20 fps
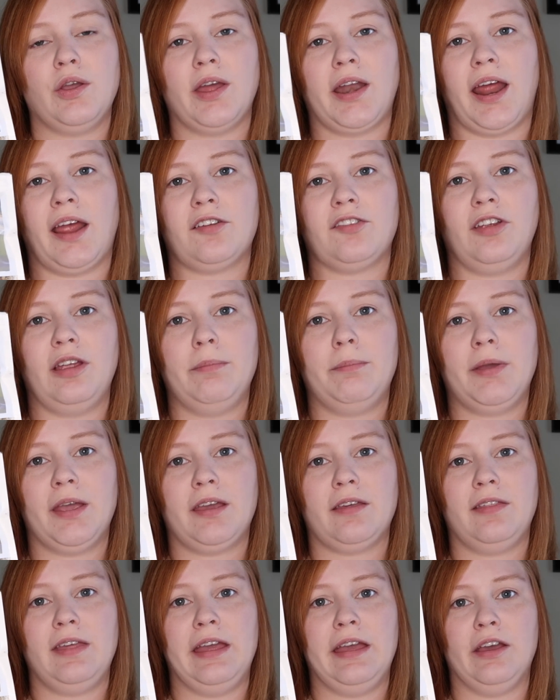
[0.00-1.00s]
can actually
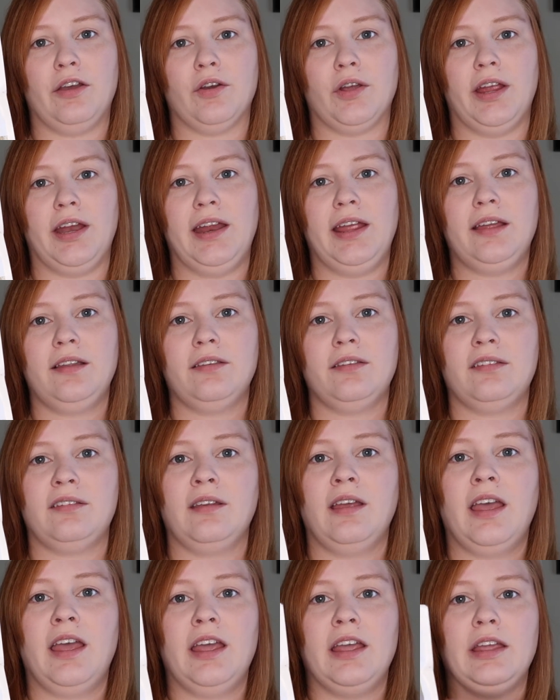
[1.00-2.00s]
pick the ingredients.
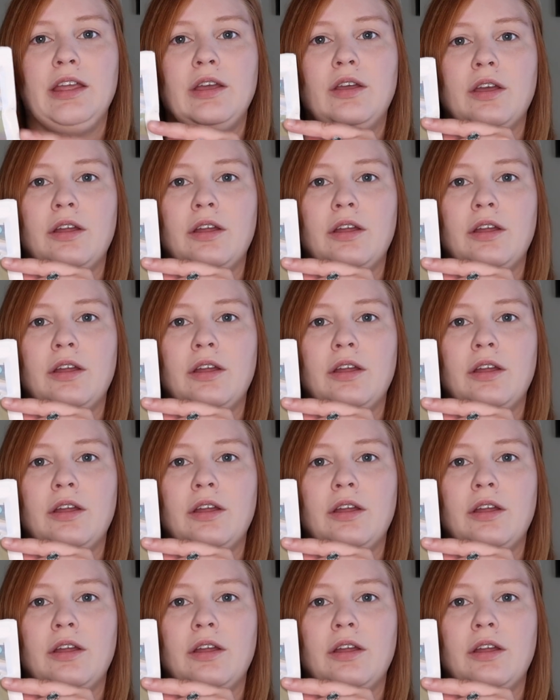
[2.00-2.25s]
You